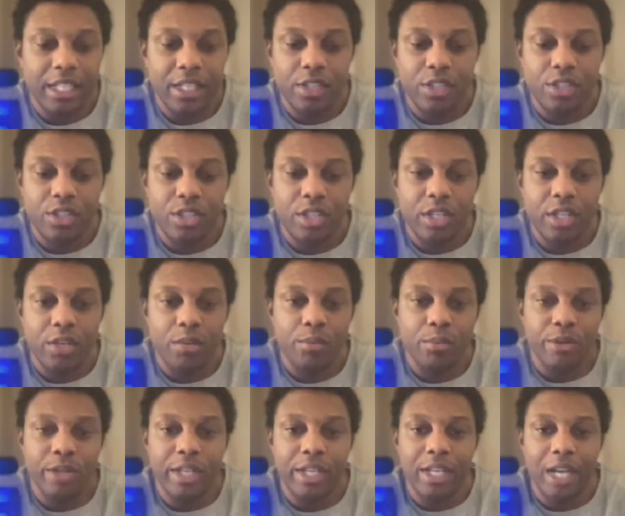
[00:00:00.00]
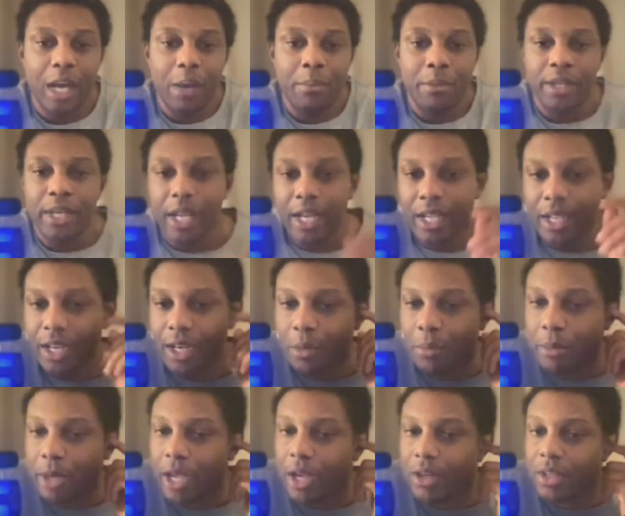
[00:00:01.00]
you're just going to recopy that
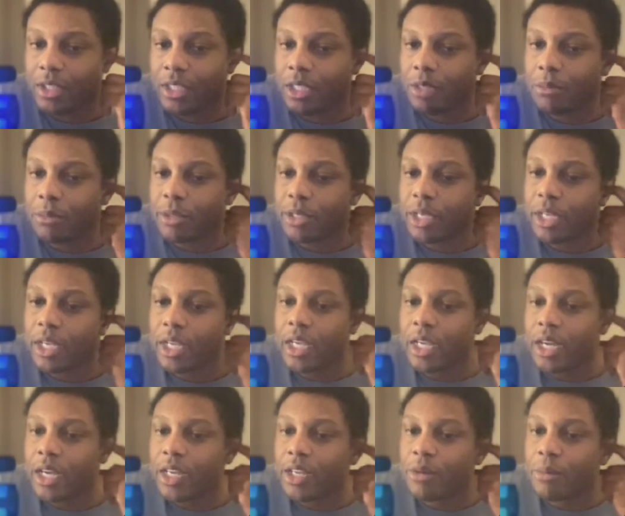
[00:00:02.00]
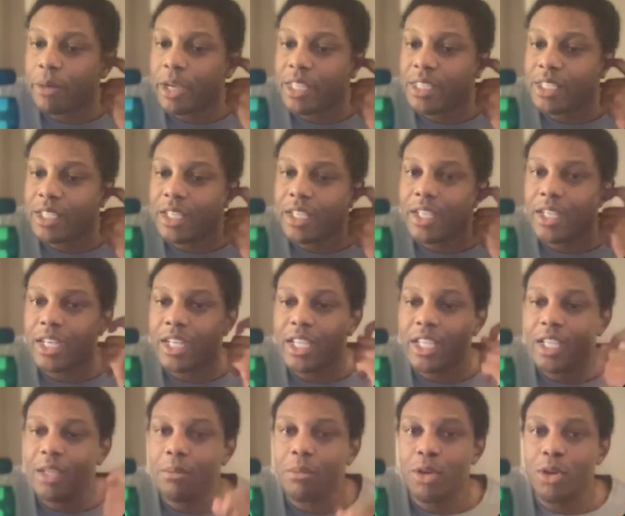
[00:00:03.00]
compound clip, or you're basically going to
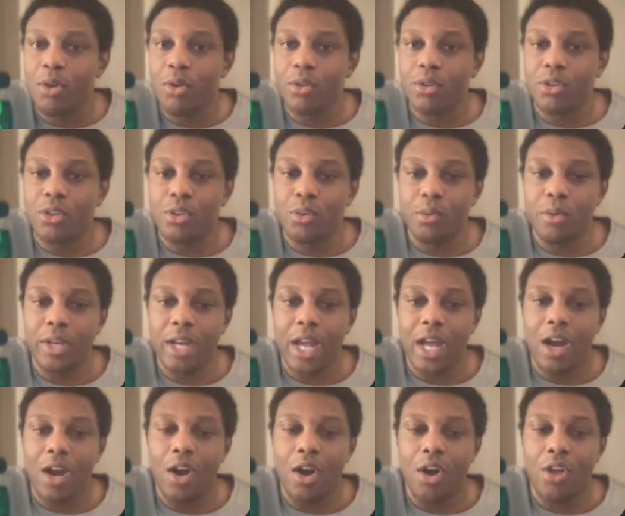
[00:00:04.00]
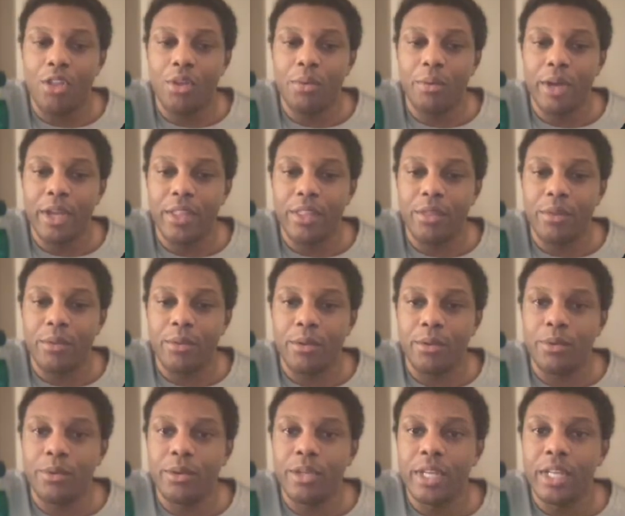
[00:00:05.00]
keep doing that all the way
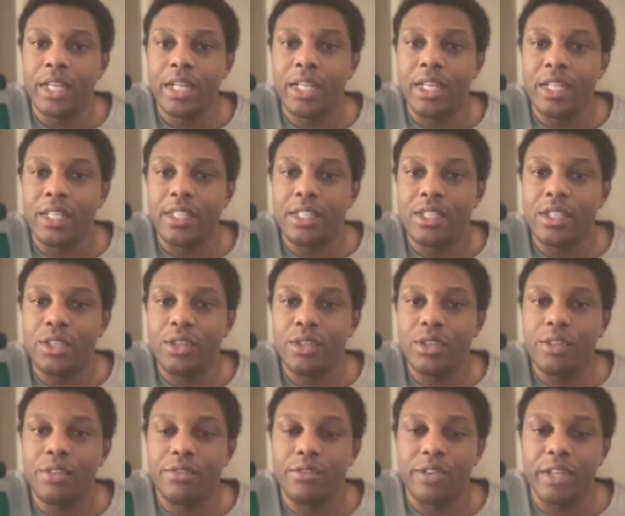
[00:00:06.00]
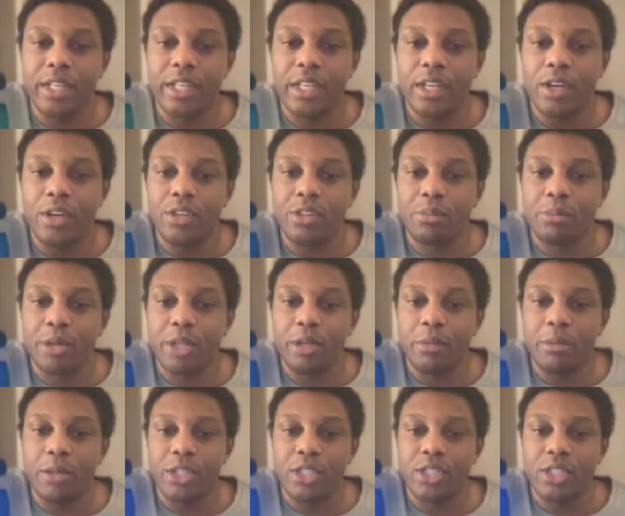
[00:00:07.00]
through until your video is
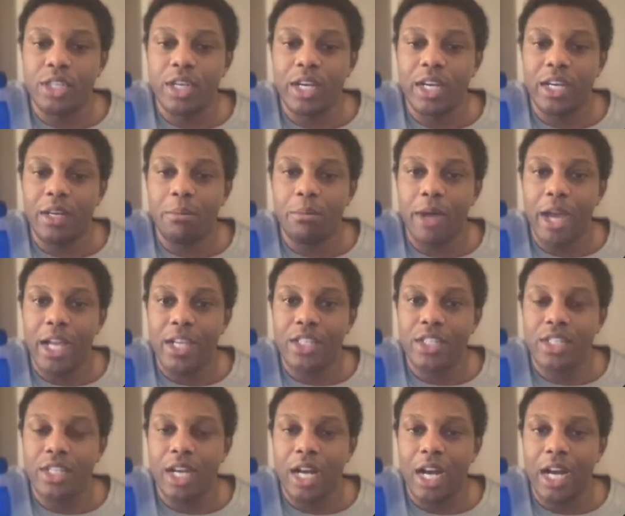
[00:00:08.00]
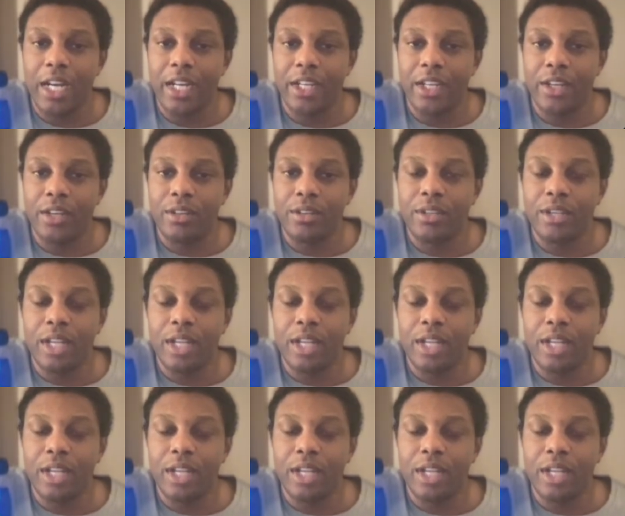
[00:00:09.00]
pretty much done matching the audio.